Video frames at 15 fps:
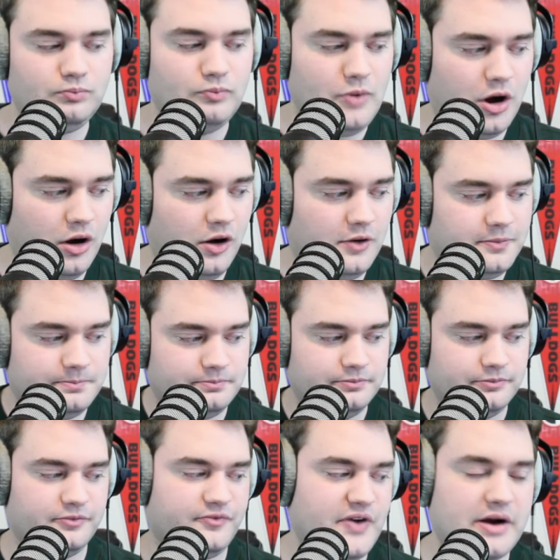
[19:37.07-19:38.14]
All
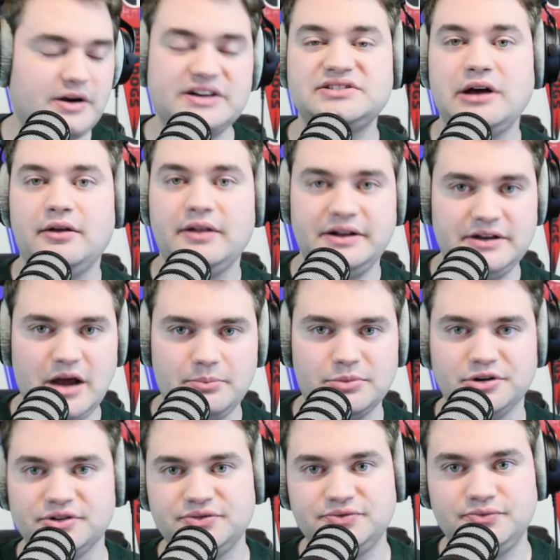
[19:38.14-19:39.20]
very solid
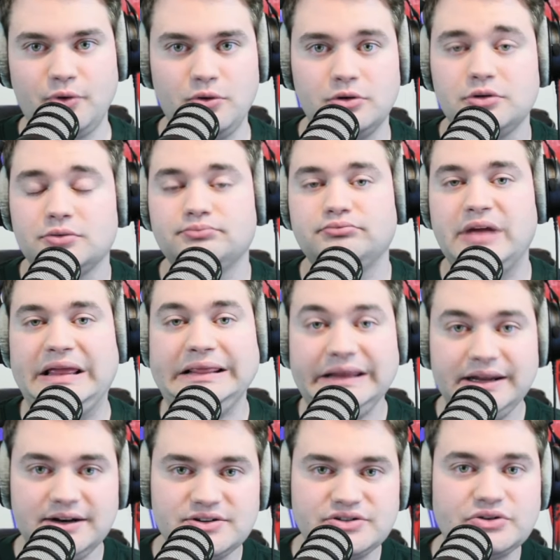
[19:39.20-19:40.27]
numbers for a
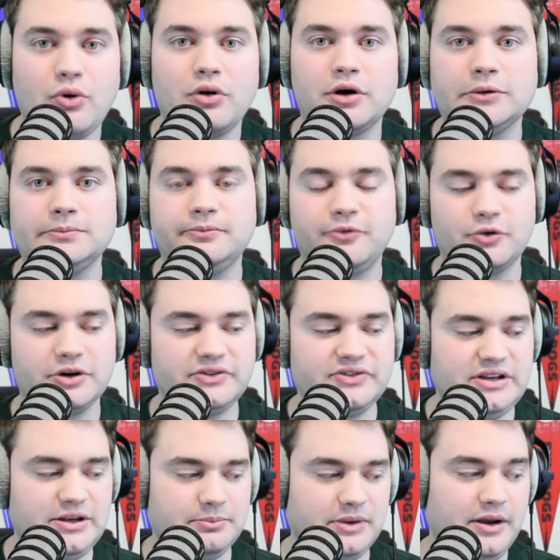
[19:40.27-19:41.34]
leading scorer for a
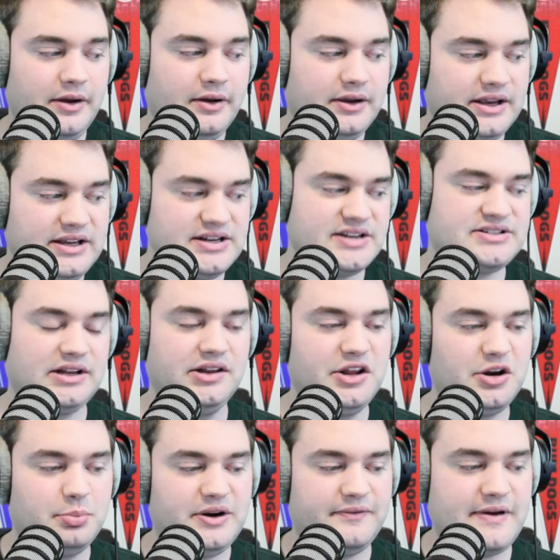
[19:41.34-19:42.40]
team. He does a
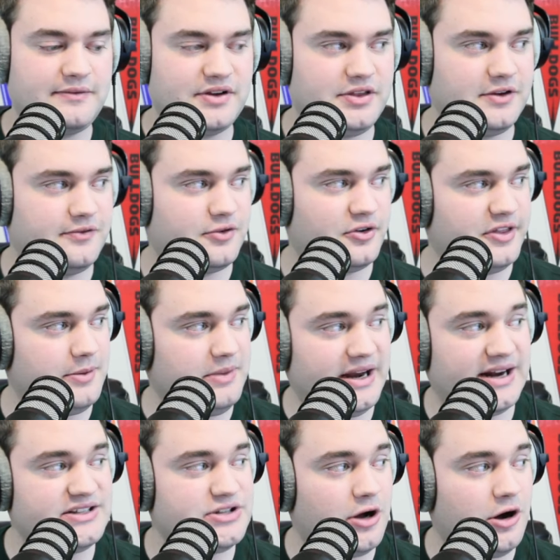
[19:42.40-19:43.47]
little bit of everything for them, and
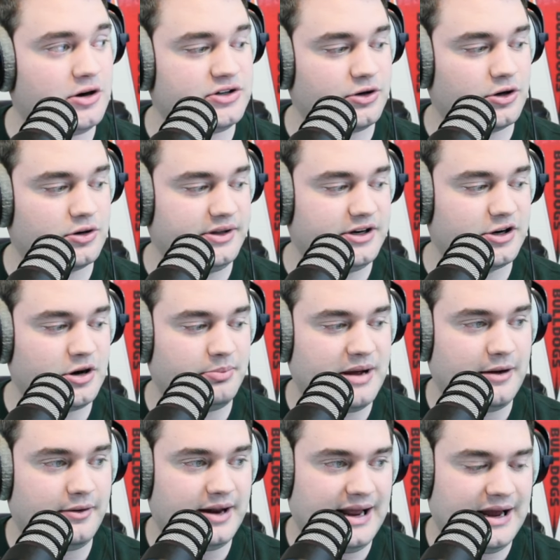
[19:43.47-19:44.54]
I talked earlier
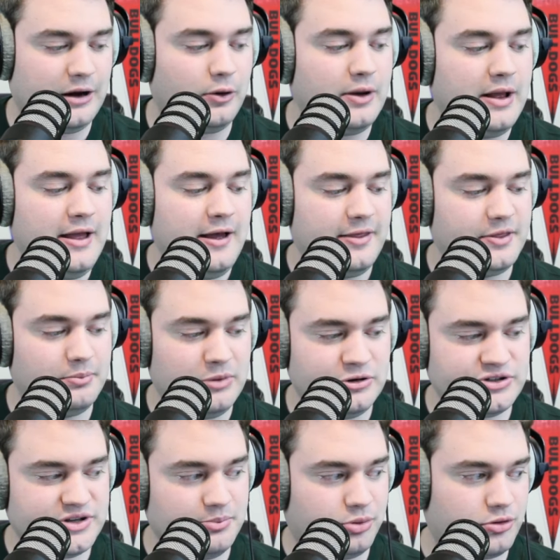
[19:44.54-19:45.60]
about how the
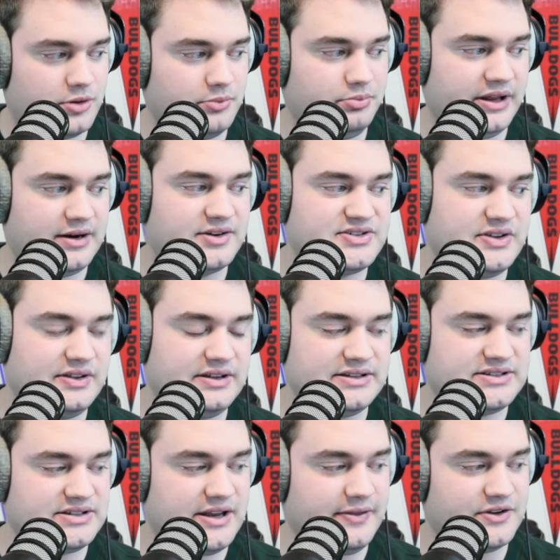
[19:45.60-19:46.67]
most important players in
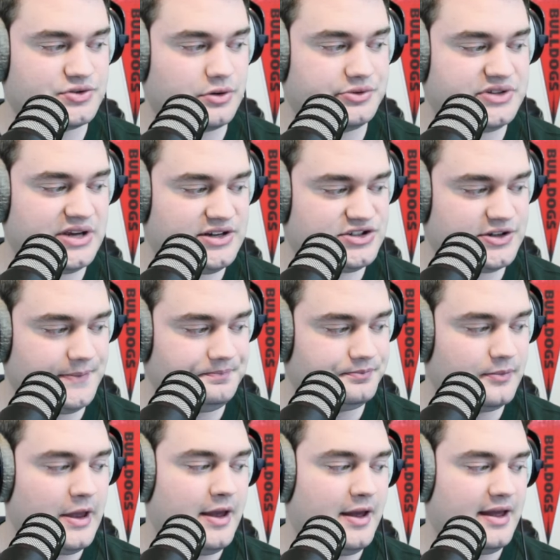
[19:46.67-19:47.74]
this rotation
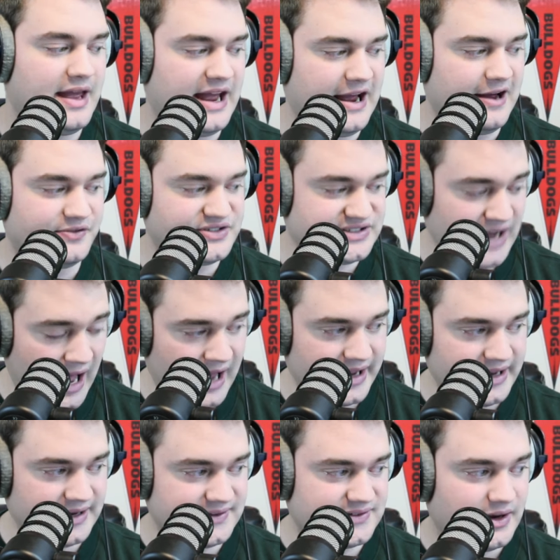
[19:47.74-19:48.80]
have
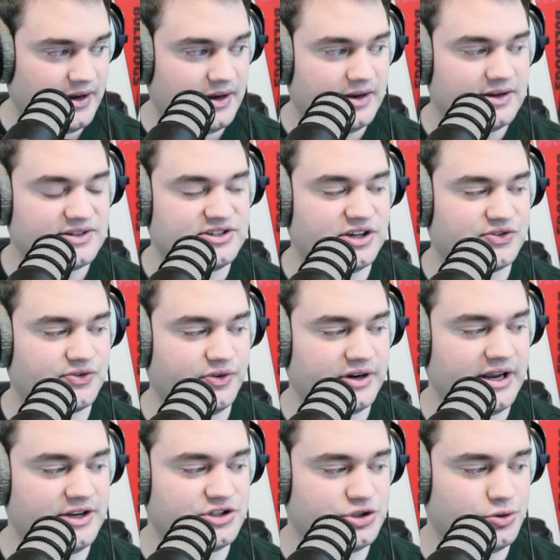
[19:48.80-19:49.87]
size.
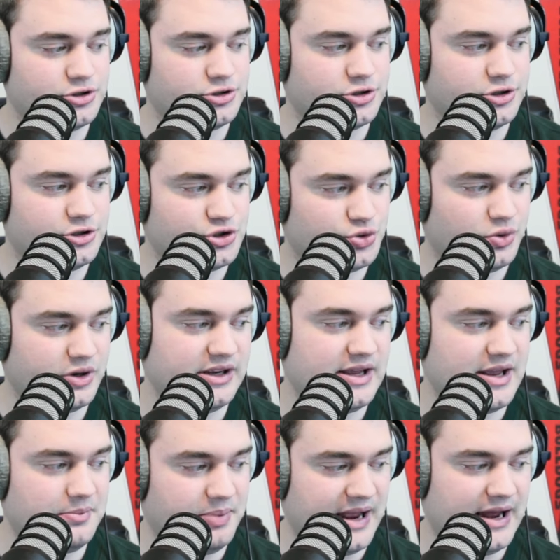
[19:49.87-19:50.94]
6'8",
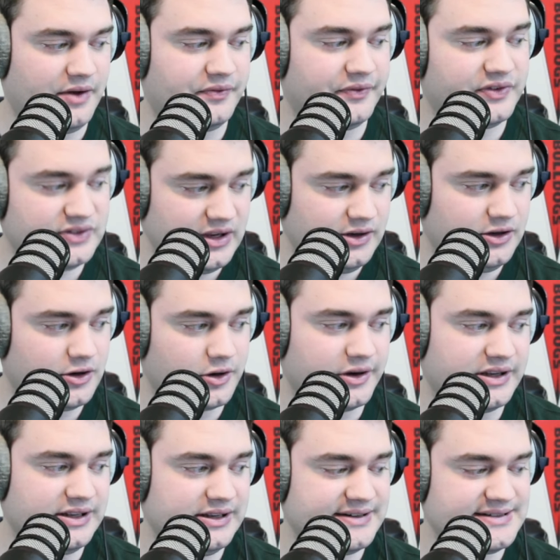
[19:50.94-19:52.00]
228-pound senior,
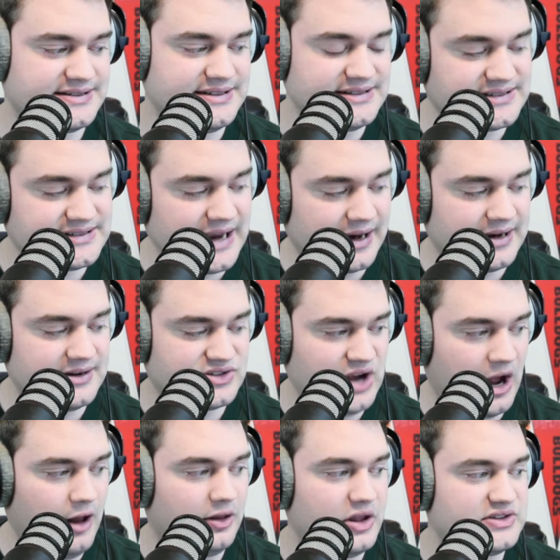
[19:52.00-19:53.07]
he is the second
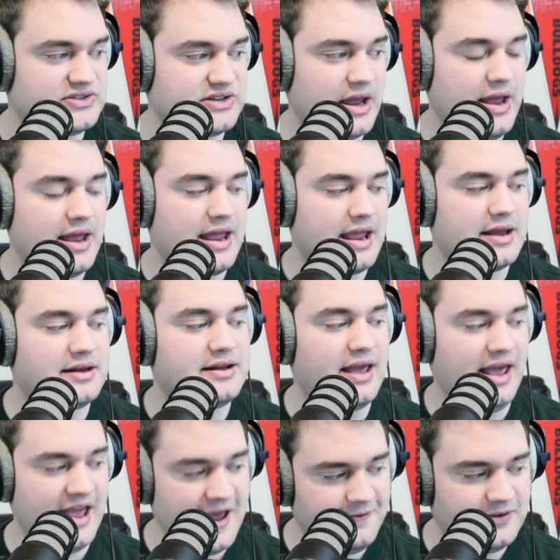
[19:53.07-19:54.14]
tallest and
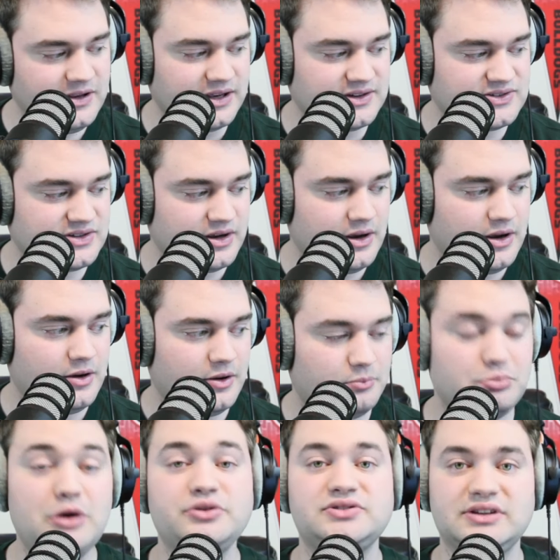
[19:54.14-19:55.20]
heaviest
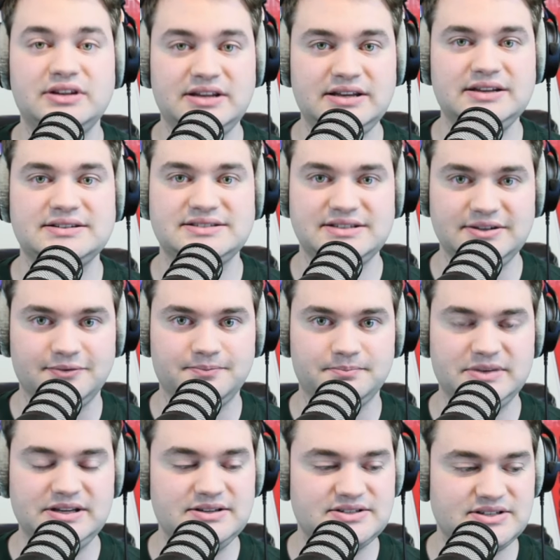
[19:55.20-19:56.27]
most he is
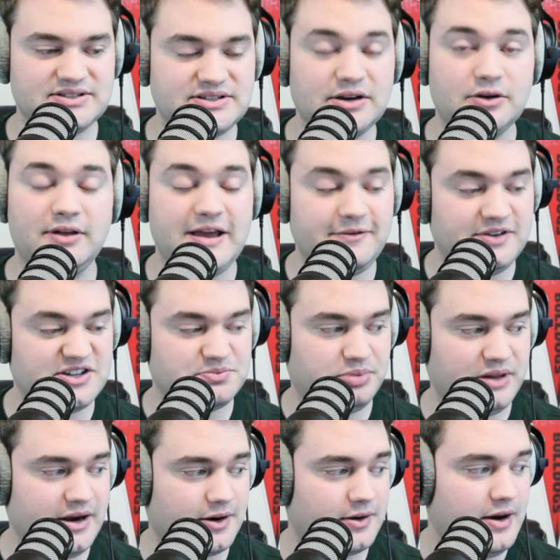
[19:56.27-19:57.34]
the single heaviest
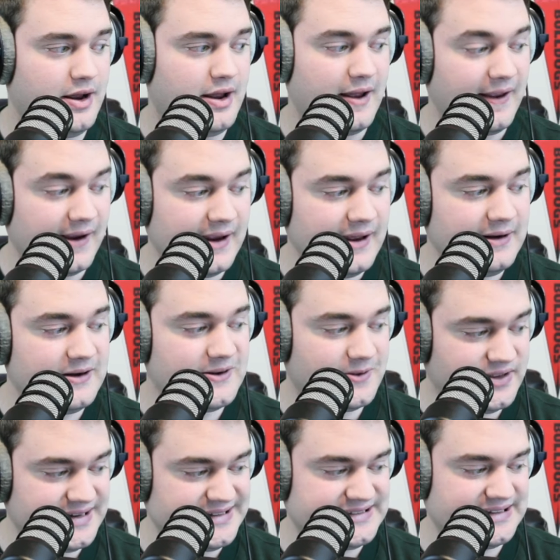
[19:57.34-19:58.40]
player in
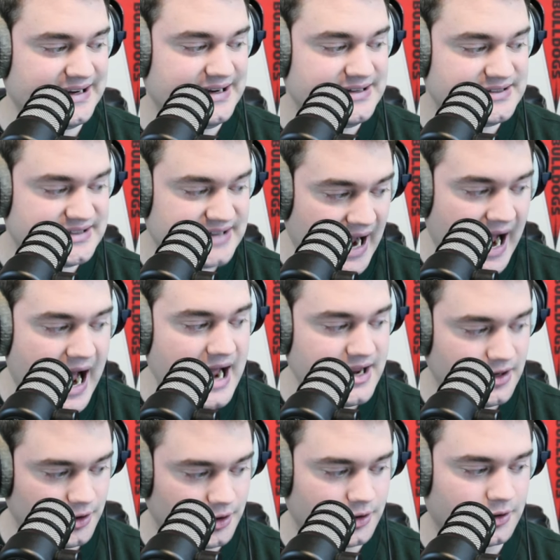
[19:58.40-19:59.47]
this
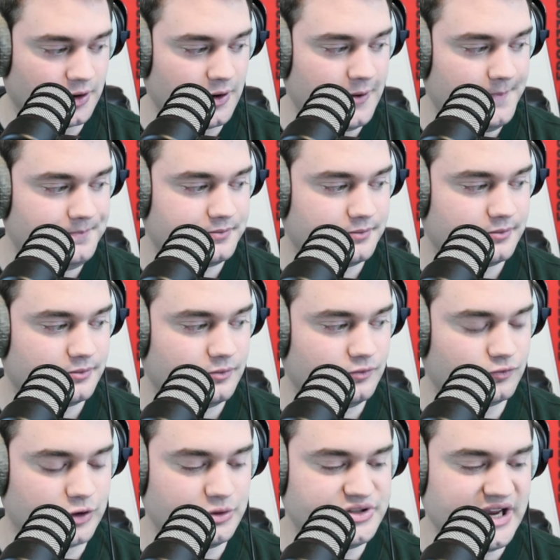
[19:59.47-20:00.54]
entire
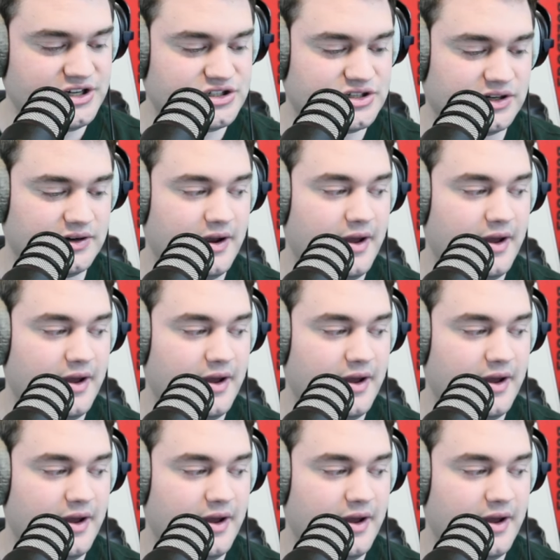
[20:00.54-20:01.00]
rotation.